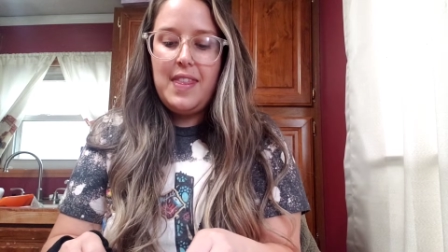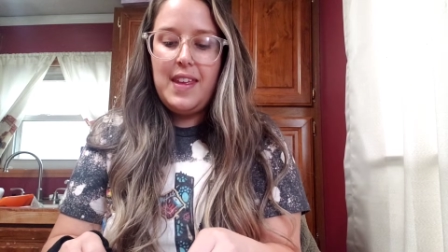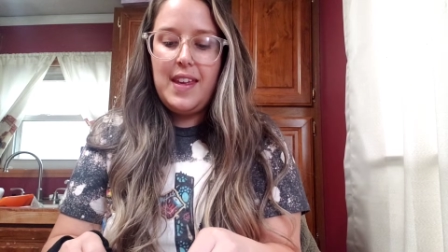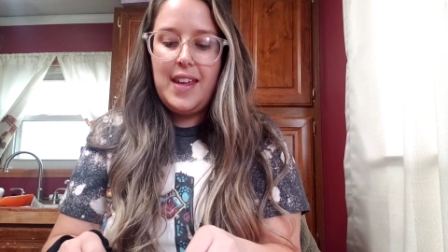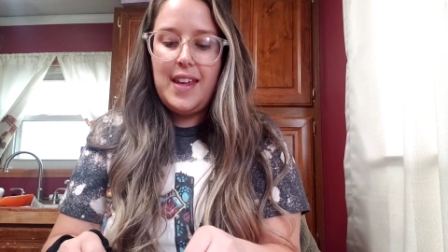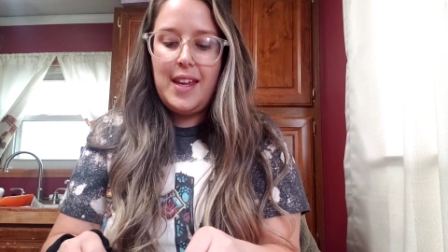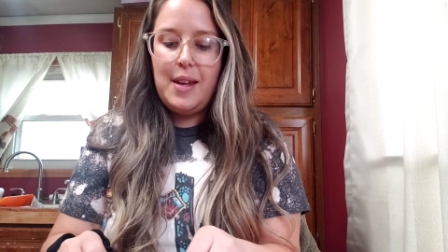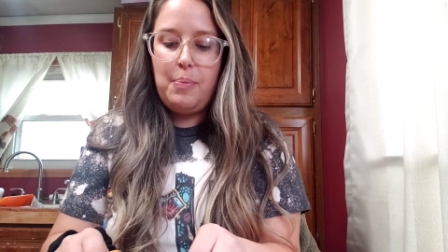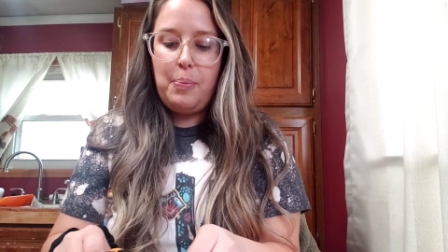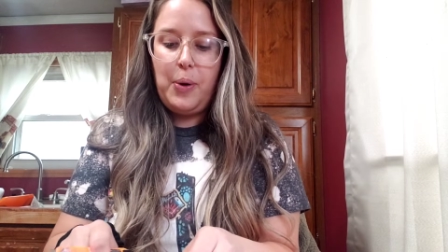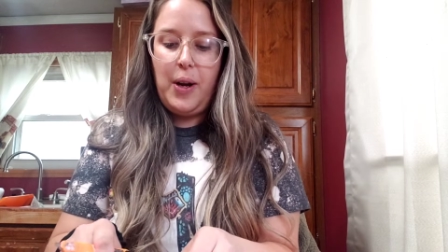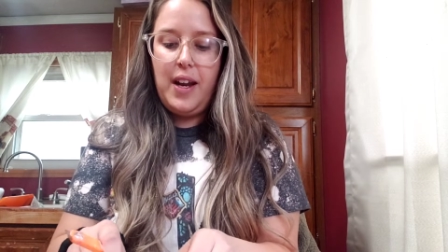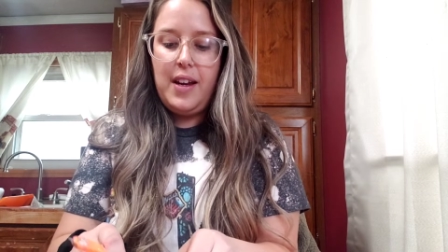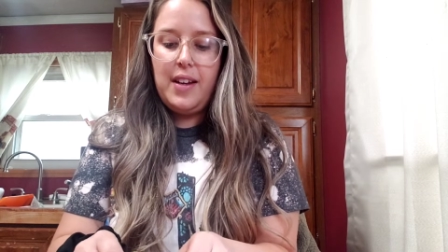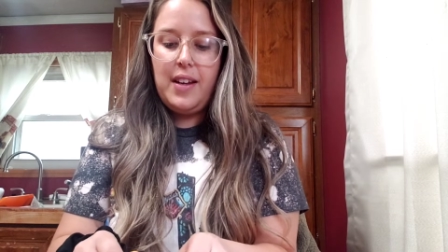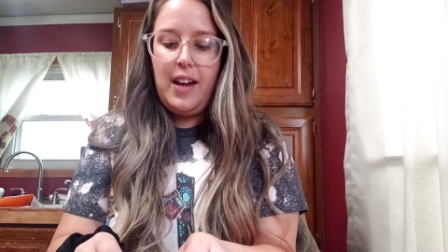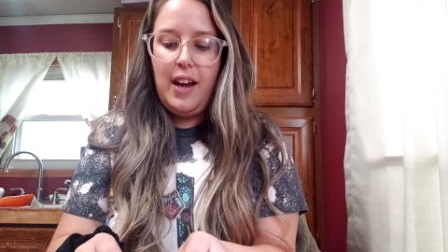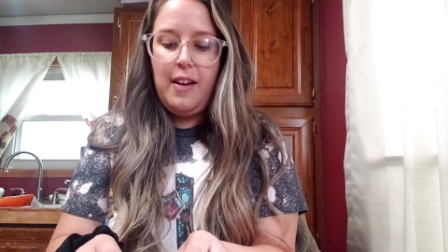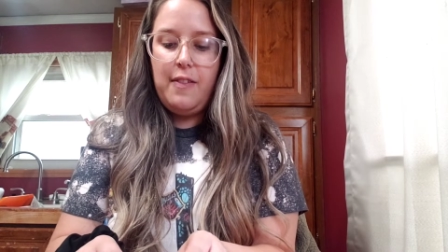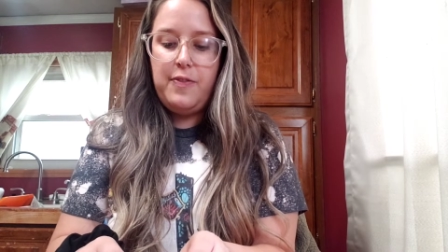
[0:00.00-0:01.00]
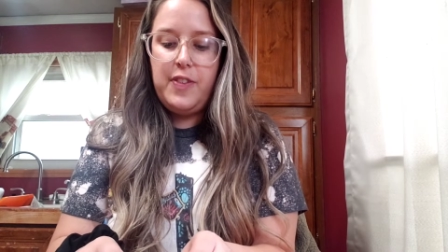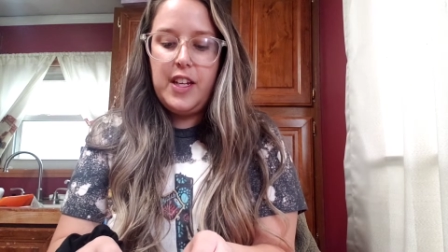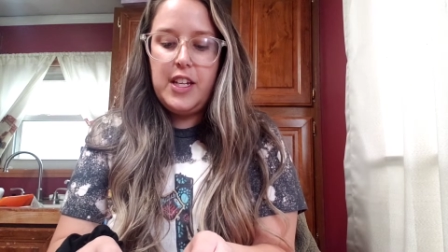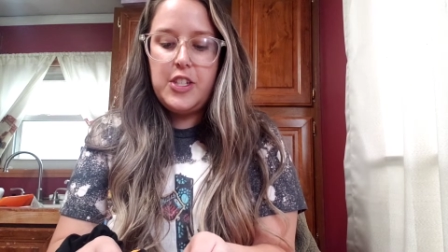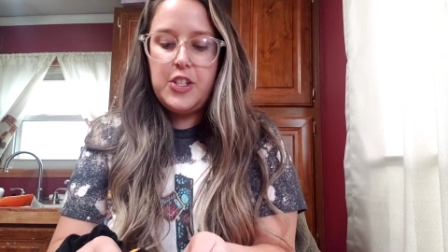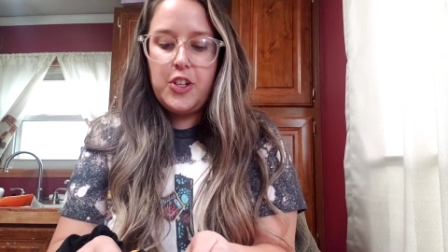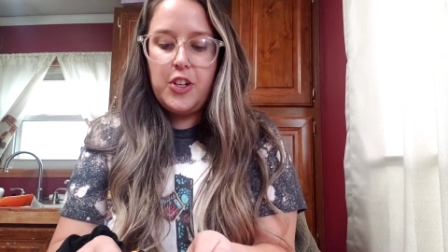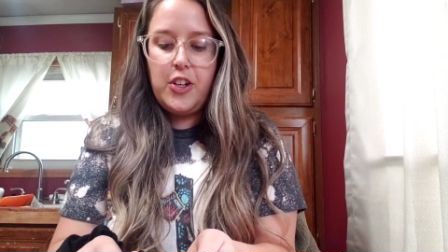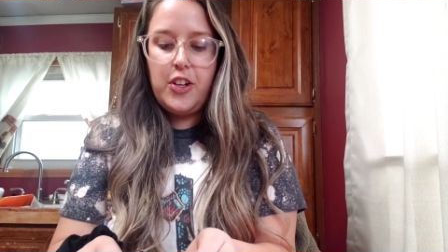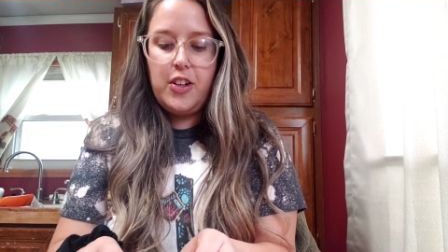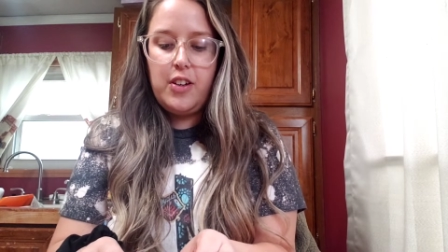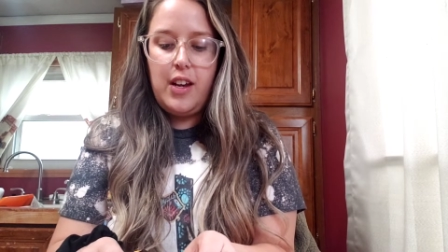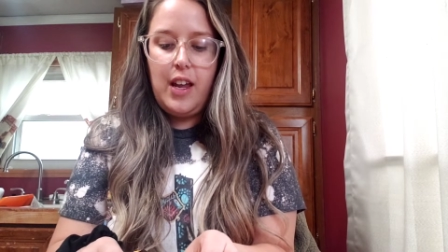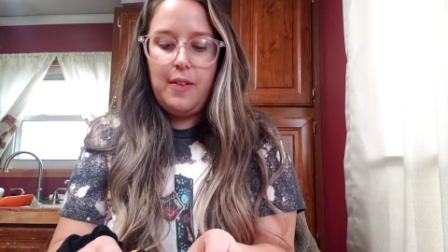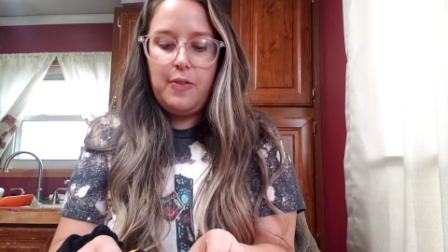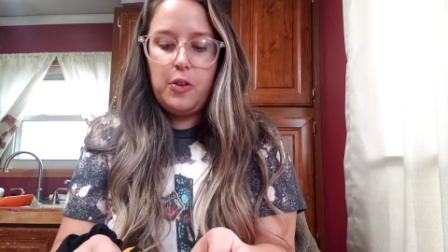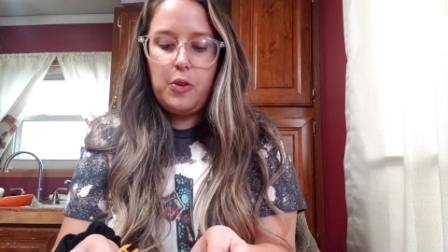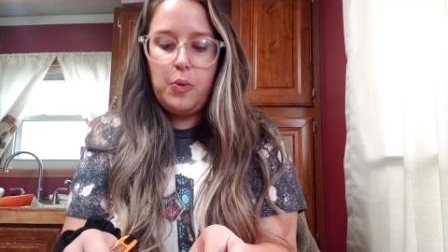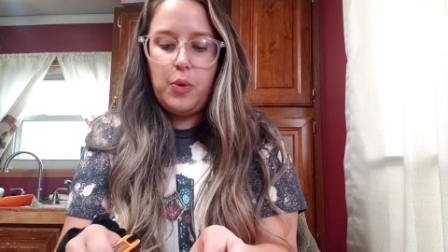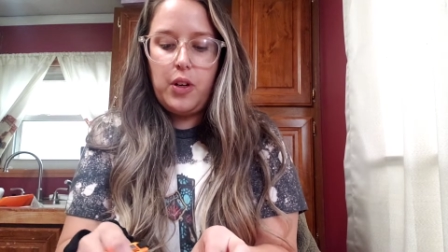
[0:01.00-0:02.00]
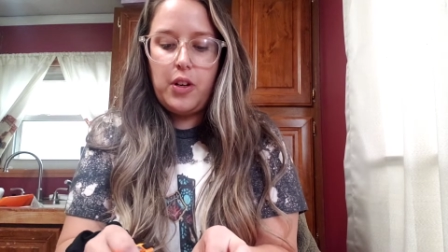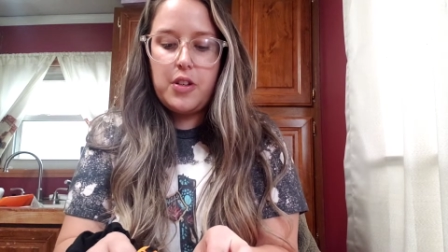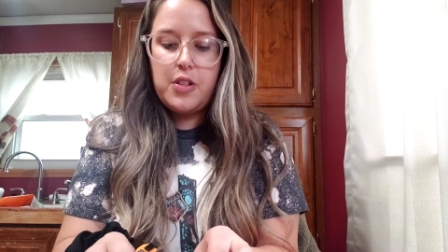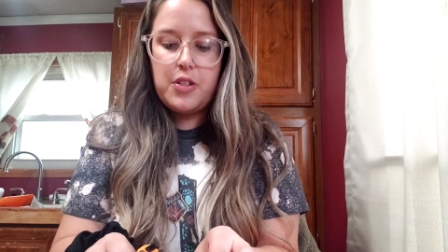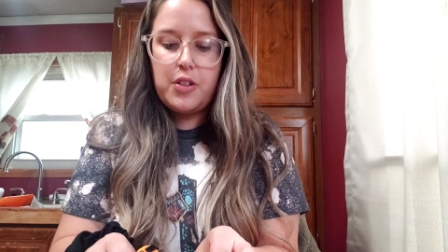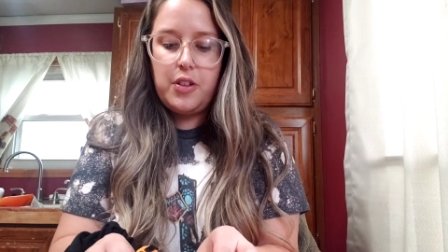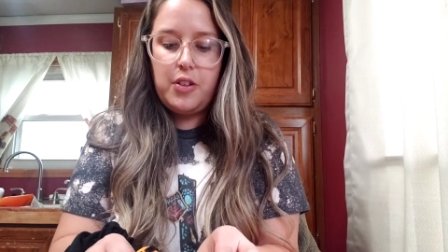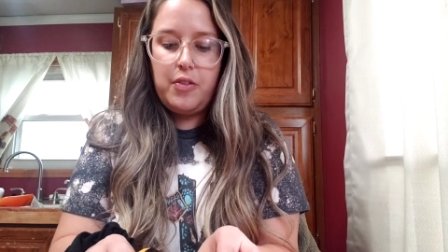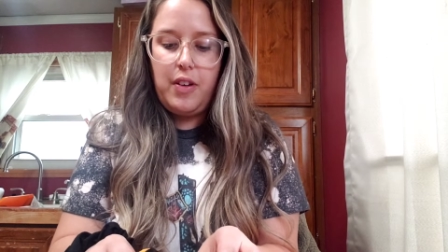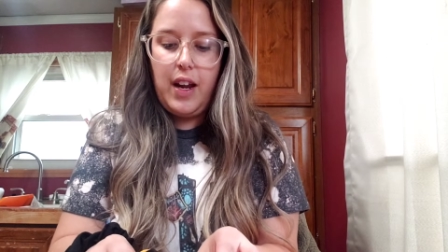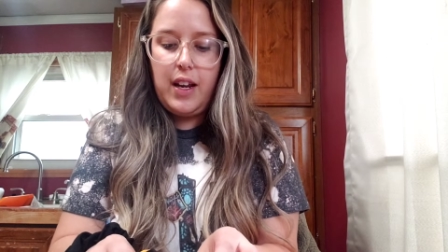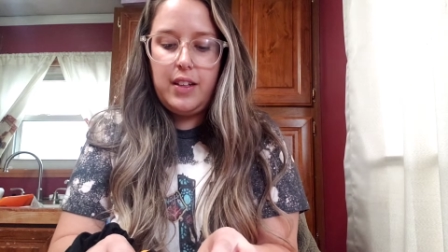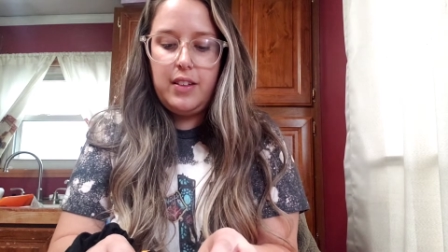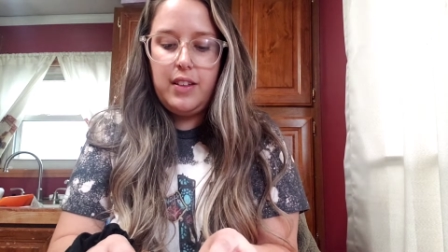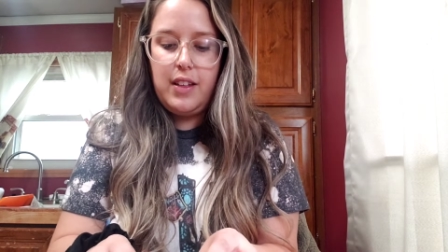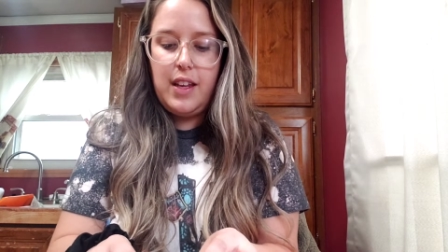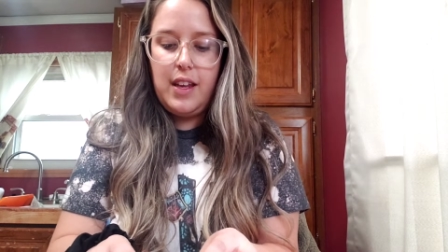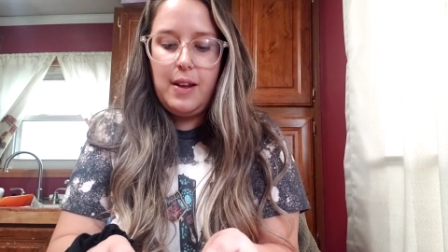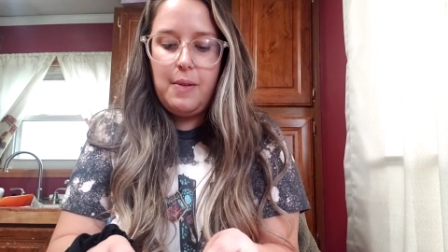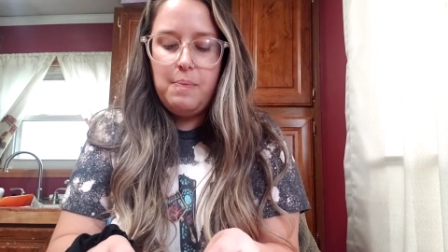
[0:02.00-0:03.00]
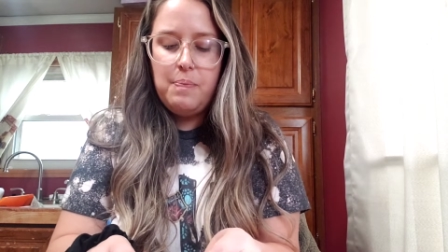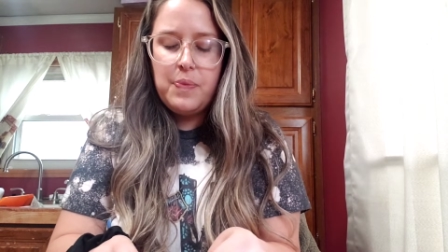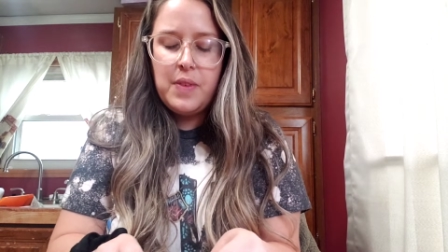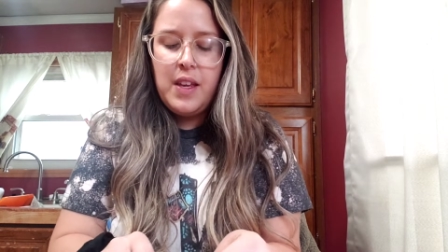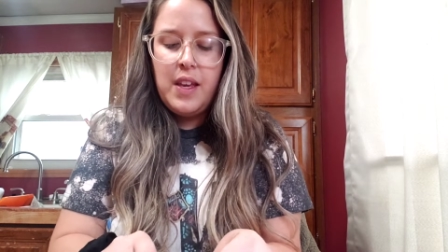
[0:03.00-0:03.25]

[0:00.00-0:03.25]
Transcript: the print and cut feature never works correctly.